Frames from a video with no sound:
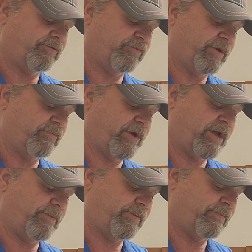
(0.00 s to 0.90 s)
went way
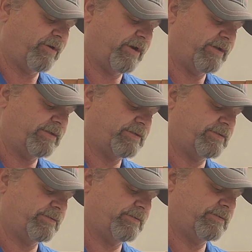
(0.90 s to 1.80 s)
up in price.
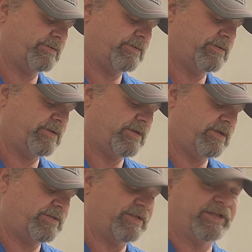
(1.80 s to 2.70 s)

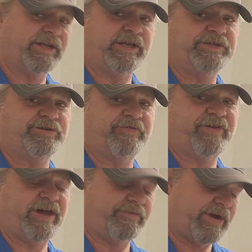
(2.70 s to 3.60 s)
It's a little easier to
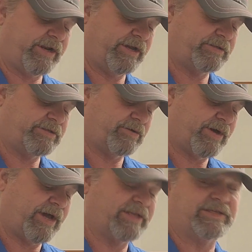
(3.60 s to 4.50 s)
find right now, so
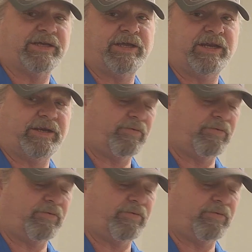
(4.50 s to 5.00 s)
I say get it